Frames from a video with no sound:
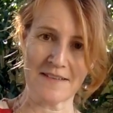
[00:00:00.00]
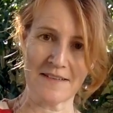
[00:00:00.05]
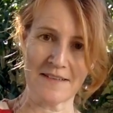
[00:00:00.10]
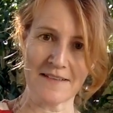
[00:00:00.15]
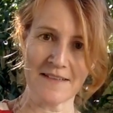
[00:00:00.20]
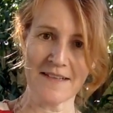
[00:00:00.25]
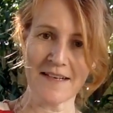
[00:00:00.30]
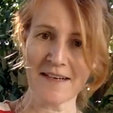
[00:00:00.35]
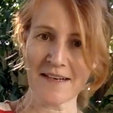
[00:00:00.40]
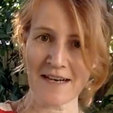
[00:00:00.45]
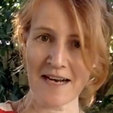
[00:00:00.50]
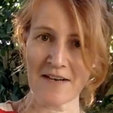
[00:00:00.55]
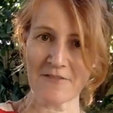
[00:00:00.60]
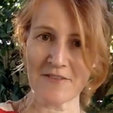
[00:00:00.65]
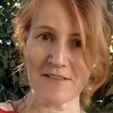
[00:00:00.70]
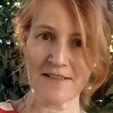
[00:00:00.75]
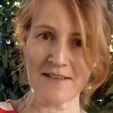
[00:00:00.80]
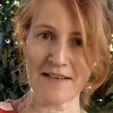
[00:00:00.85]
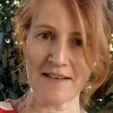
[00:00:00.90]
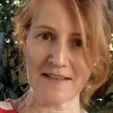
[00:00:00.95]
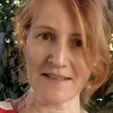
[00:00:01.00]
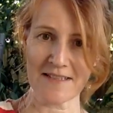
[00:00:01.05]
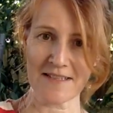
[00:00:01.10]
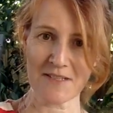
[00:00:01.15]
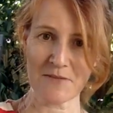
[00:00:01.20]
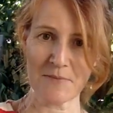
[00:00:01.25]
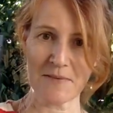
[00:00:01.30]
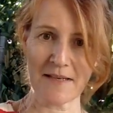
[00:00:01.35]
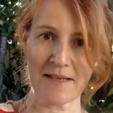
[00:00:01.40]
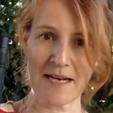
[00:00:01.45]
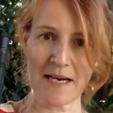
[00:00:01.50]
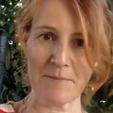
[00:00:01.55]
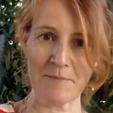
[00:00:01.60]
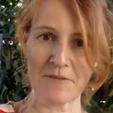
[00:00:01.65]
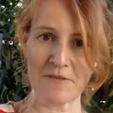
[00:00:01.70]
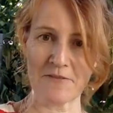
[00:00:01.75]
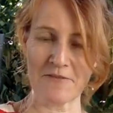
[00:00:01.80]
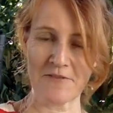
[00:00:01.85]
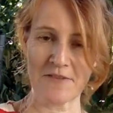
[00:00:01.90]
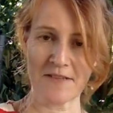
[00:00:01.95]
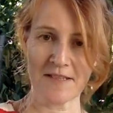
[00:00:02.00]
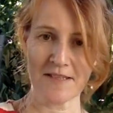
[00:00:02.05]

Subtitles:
I covered the lasts with a couple of